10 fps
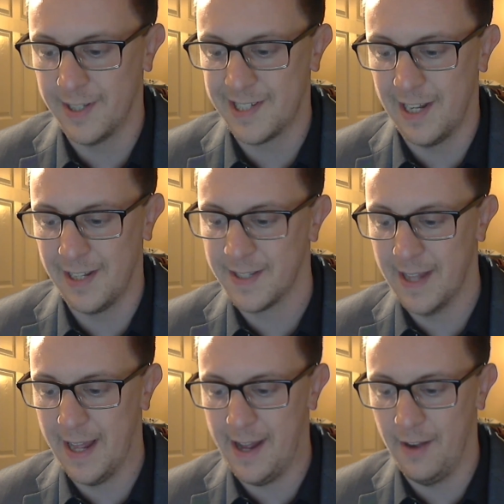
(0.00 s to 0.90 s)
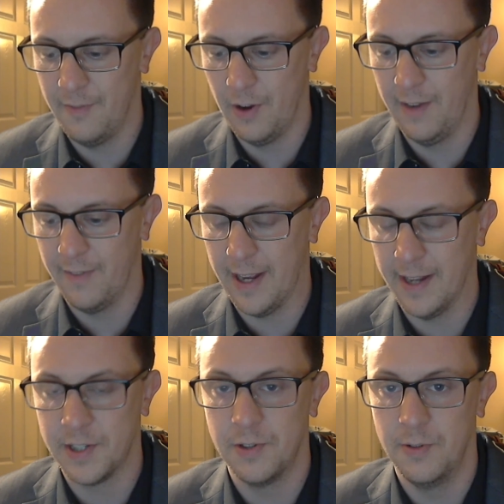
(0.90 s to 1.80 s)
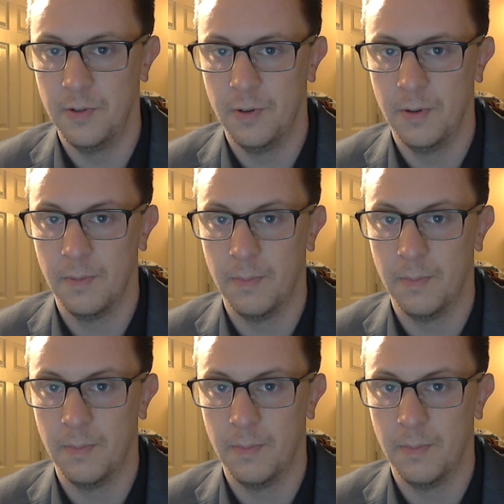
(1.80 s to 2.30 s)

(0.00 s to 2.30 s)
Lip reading: in the sense that I've only ever had 2,